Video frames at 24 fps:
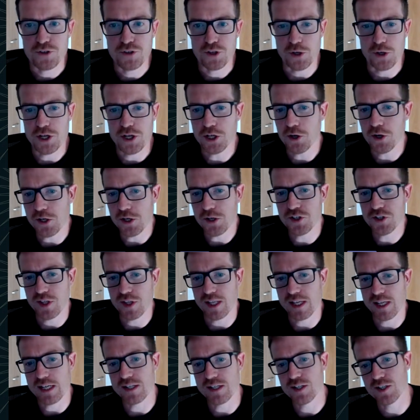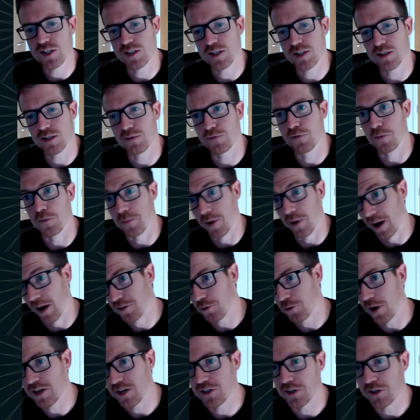So you could use these for
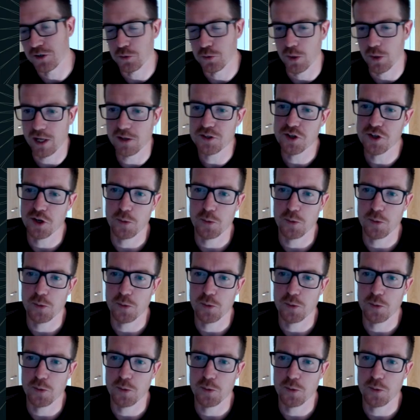birthrights as well.